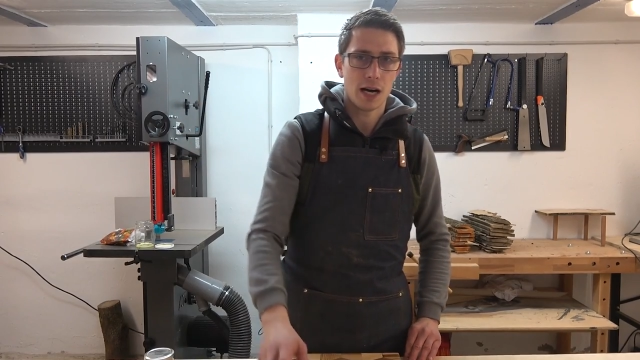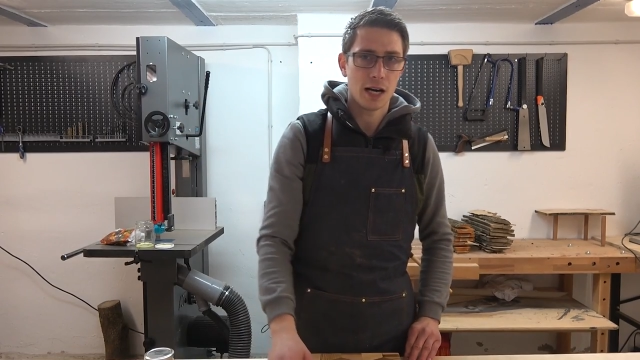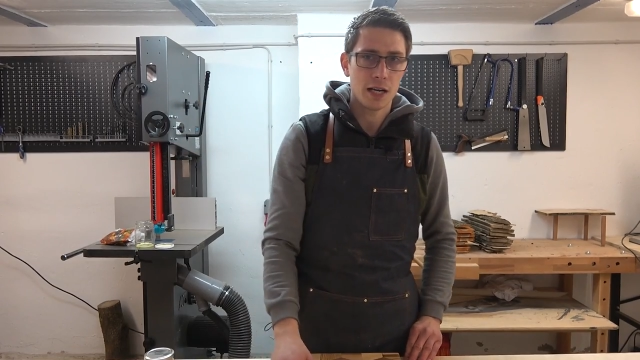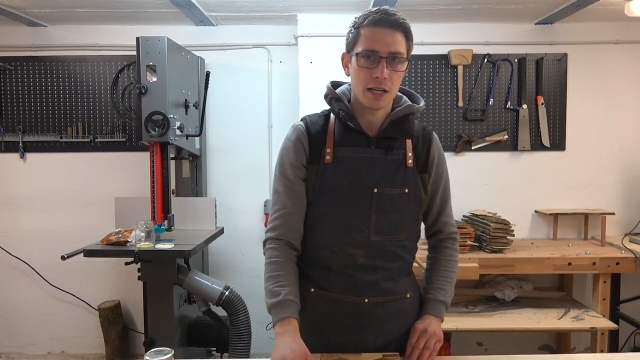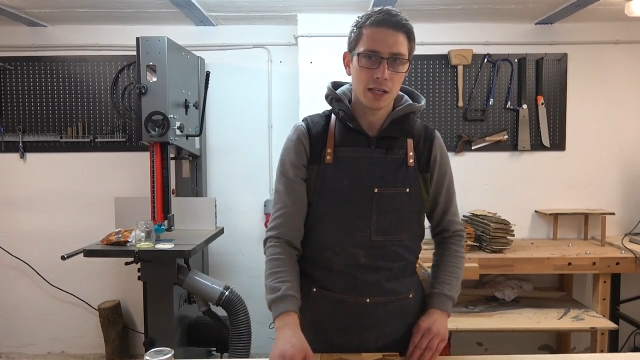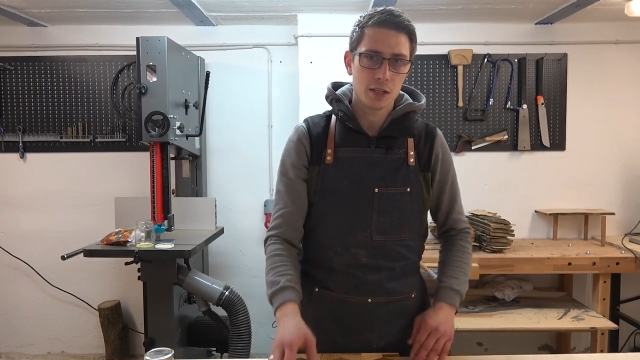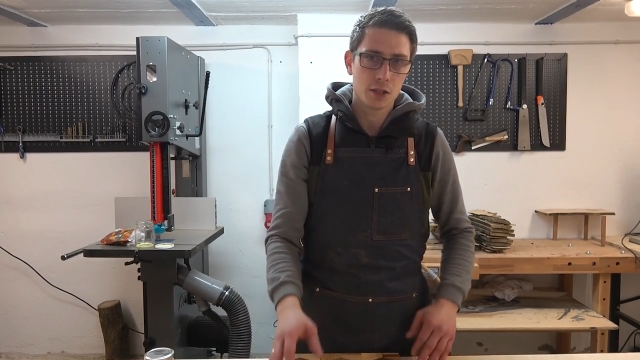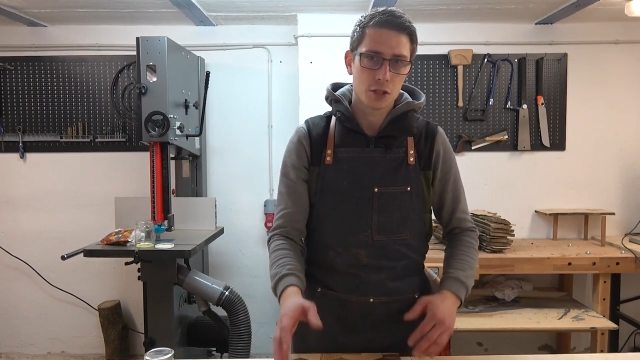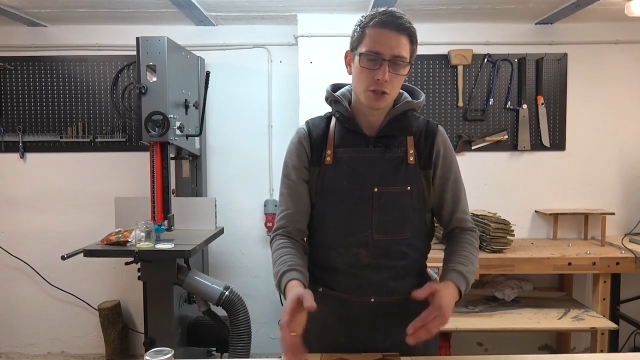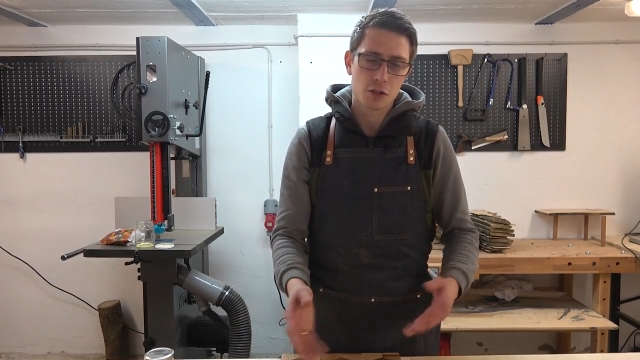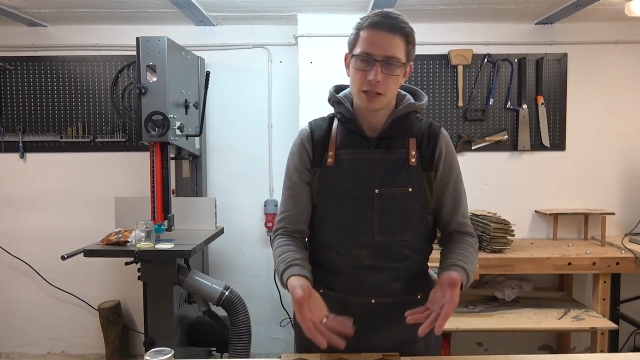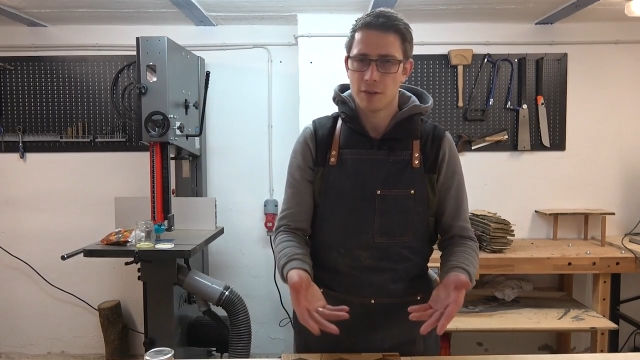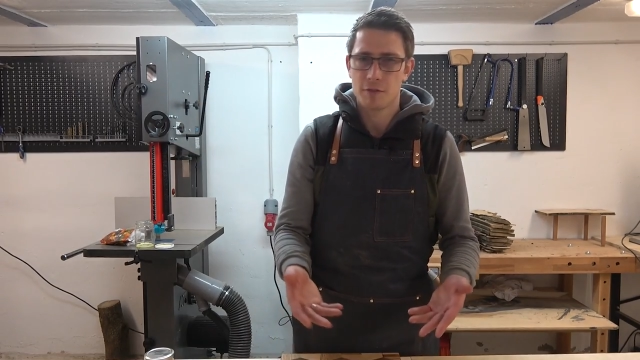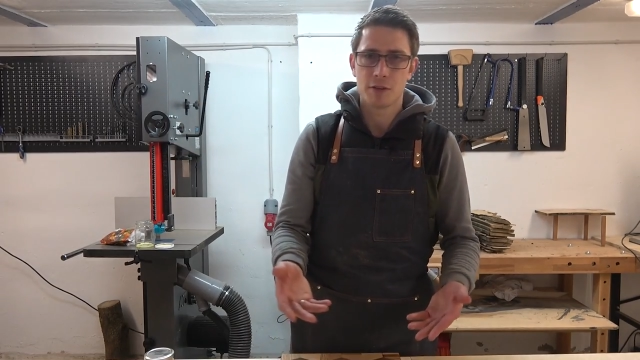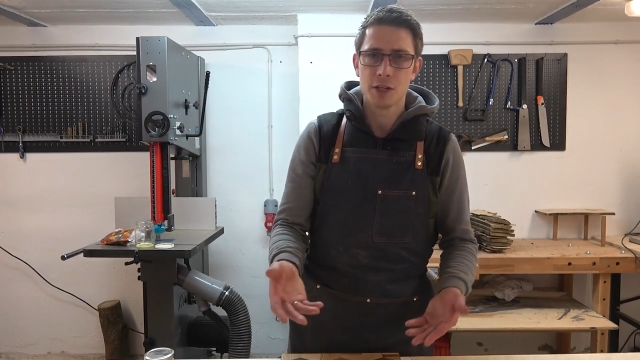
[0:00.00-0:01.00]
I
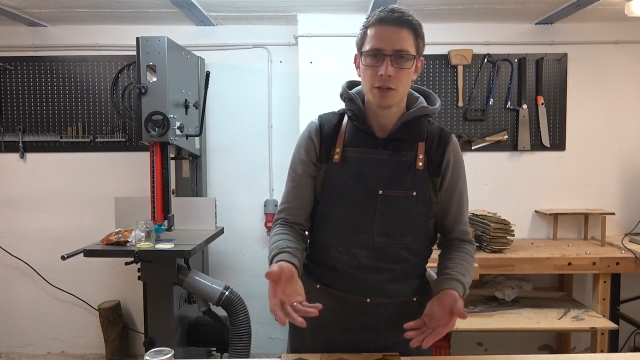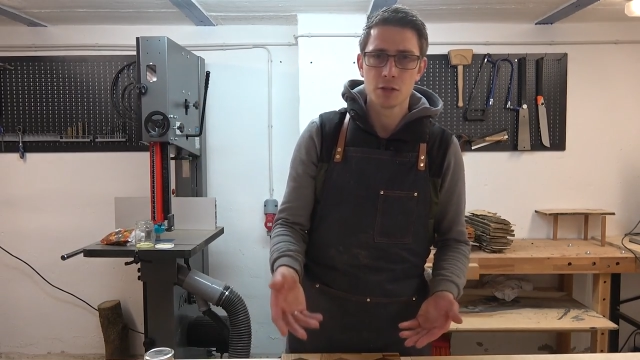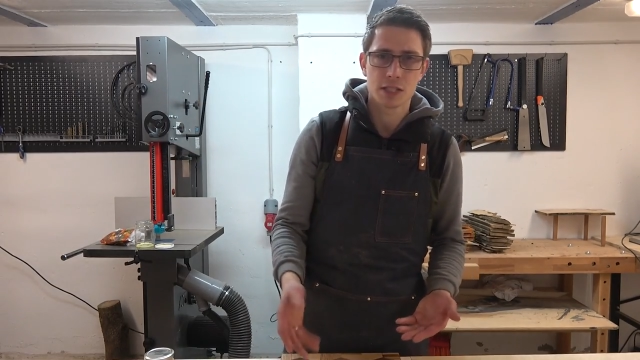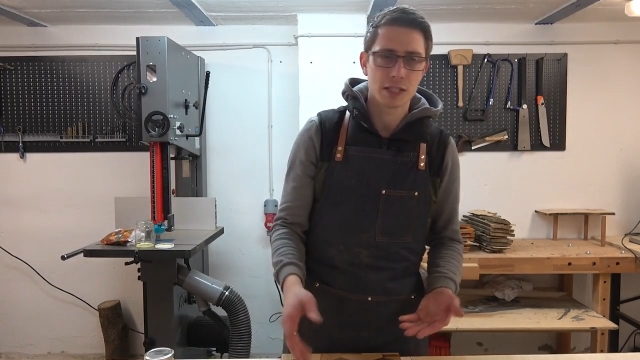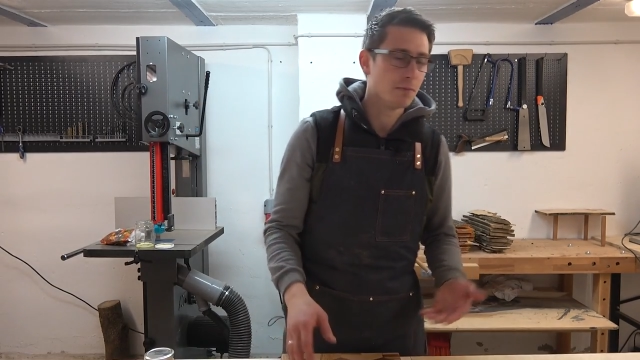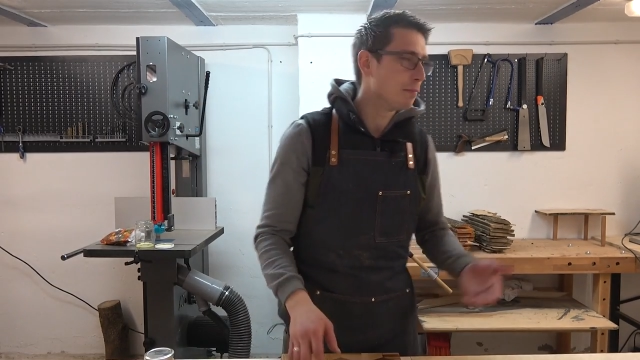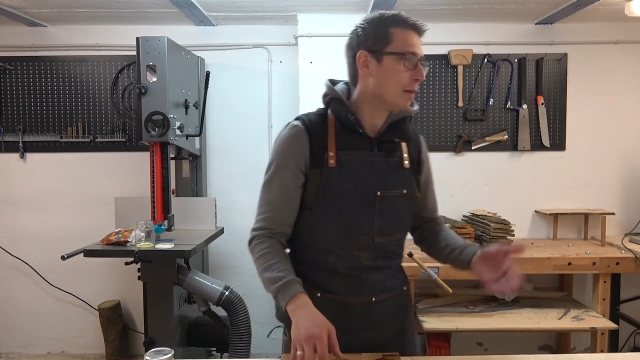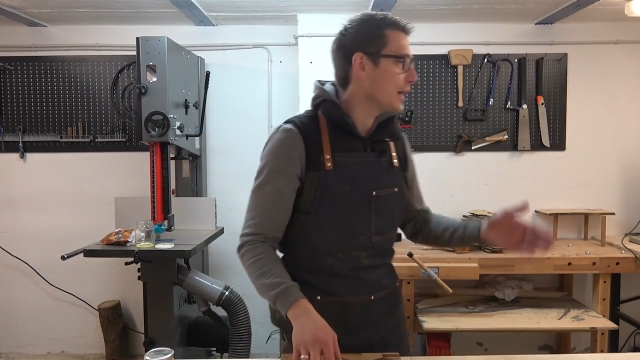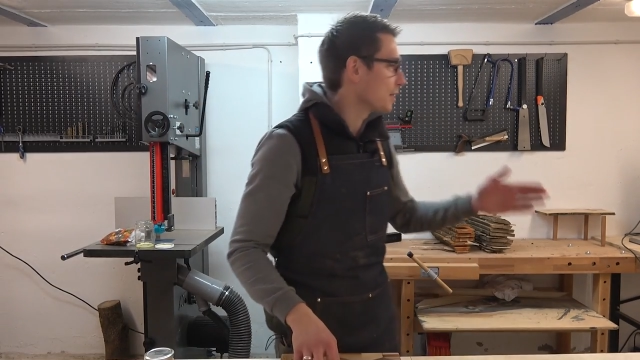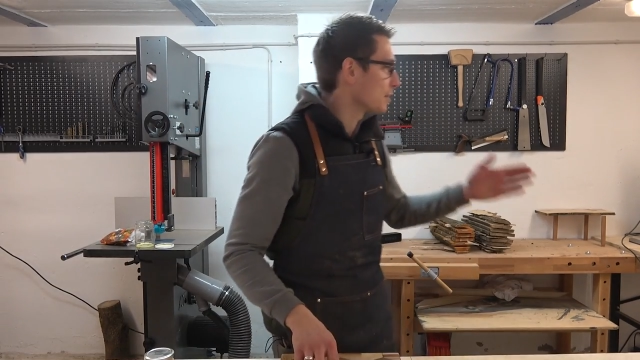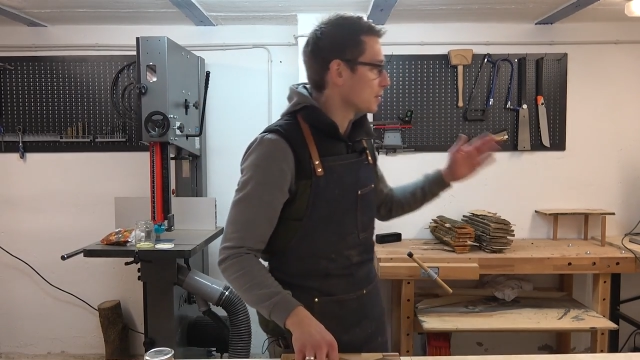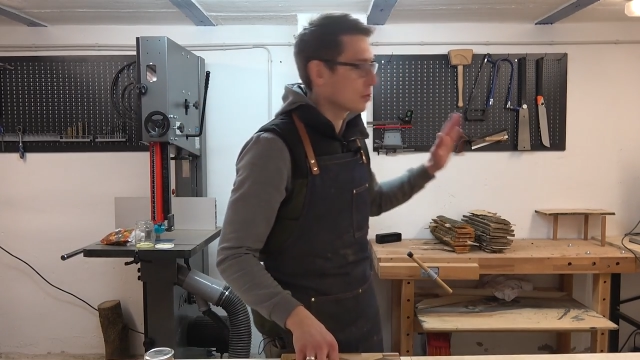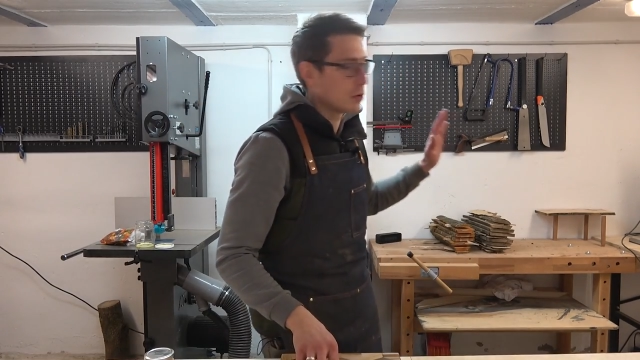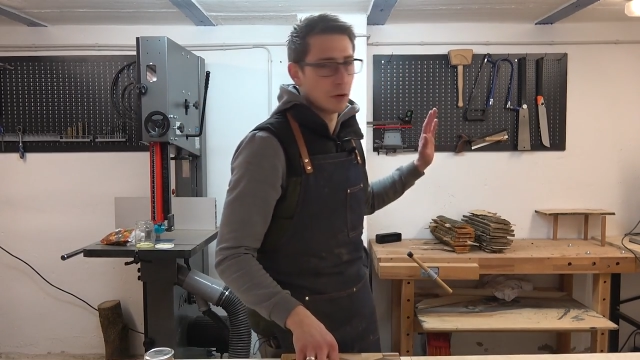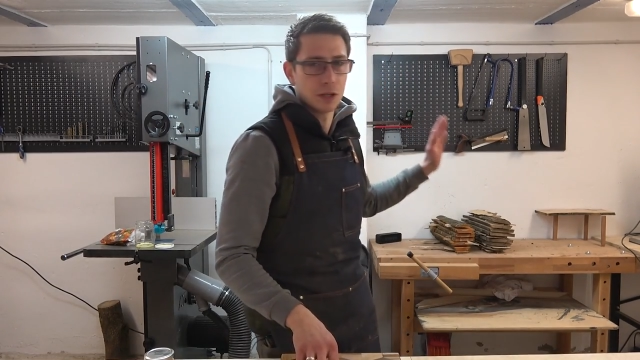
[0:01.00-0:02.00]
should have used the miter
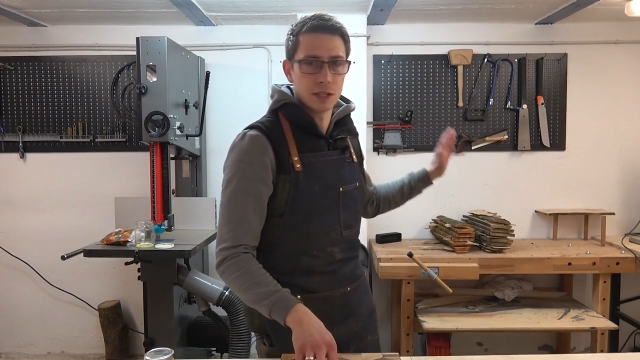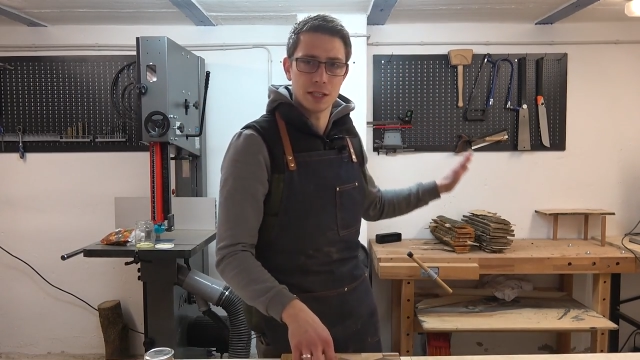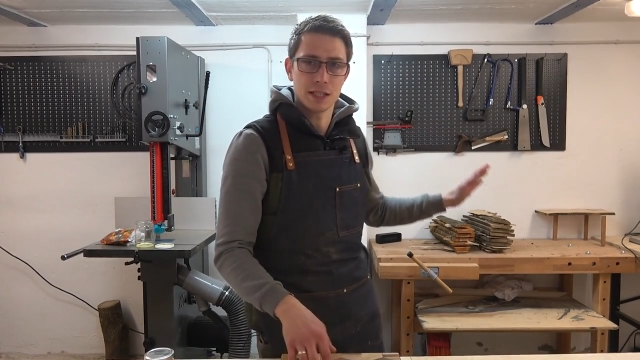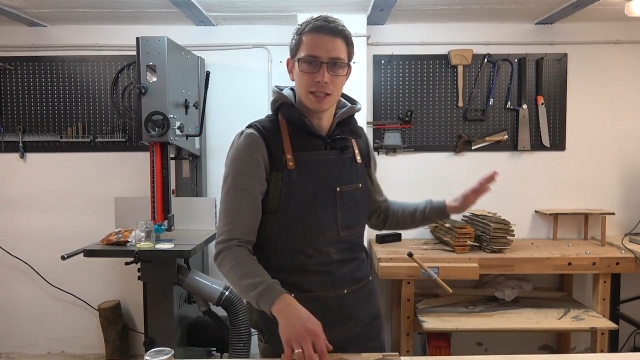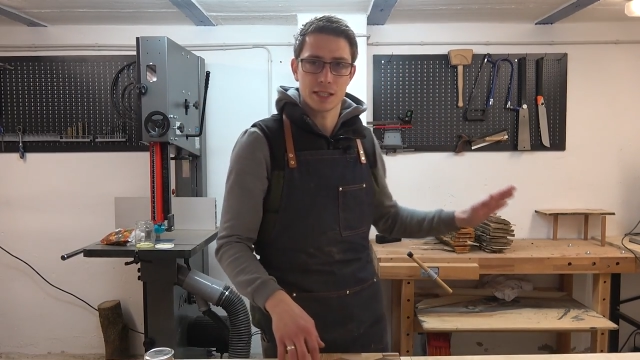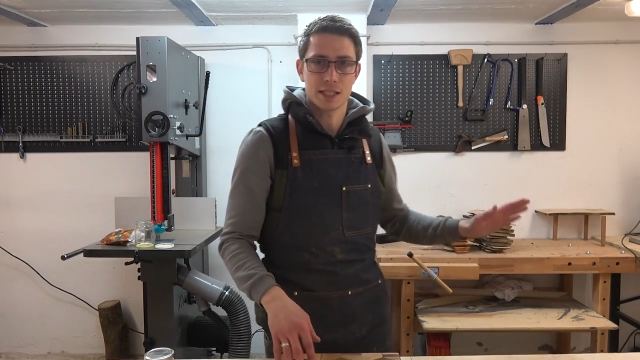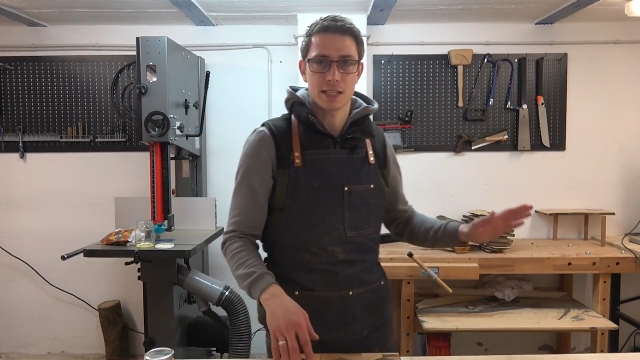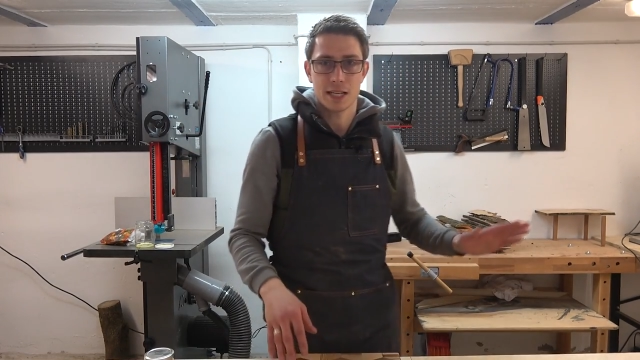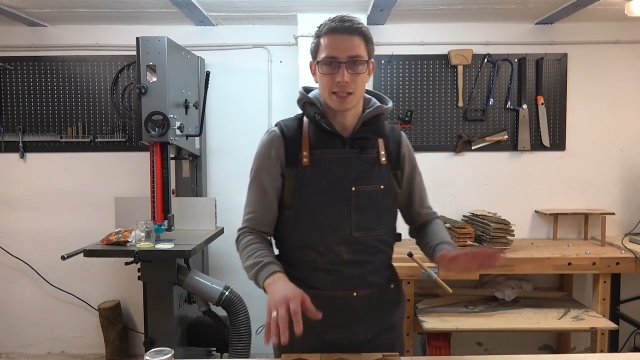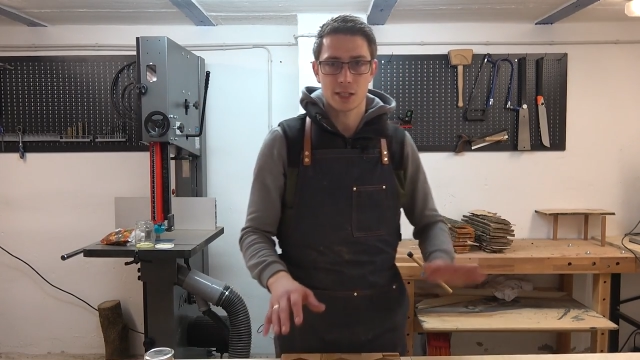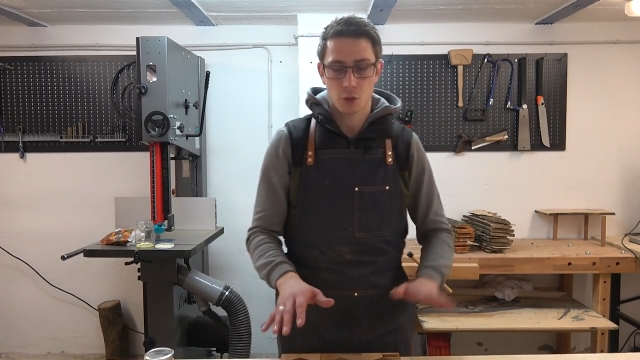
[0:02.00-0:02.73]
saw in, instead.